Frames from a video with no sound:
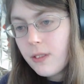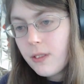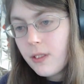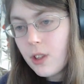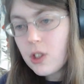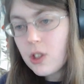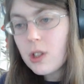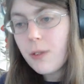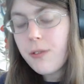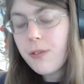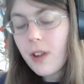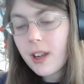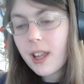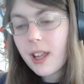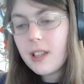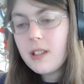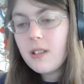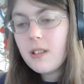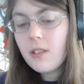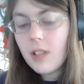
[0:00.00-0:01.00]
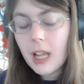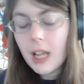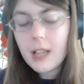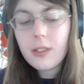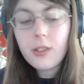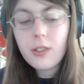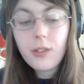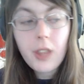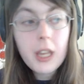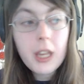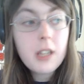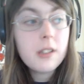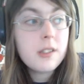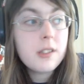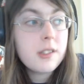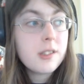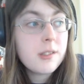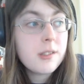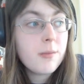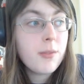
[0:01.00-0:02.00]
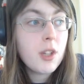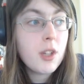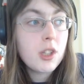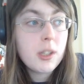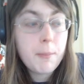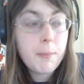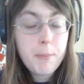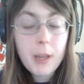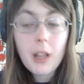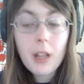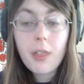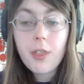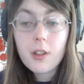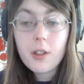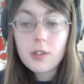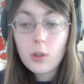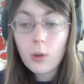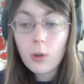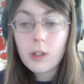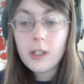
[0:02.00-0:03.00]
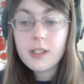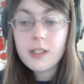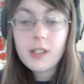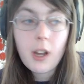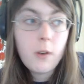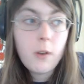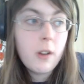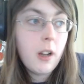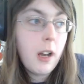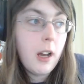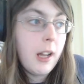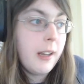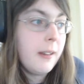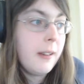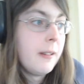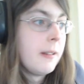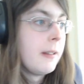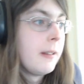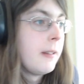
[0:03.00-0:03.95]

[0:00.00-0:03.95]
There's a fucking, like, there's a big thesaurus going on.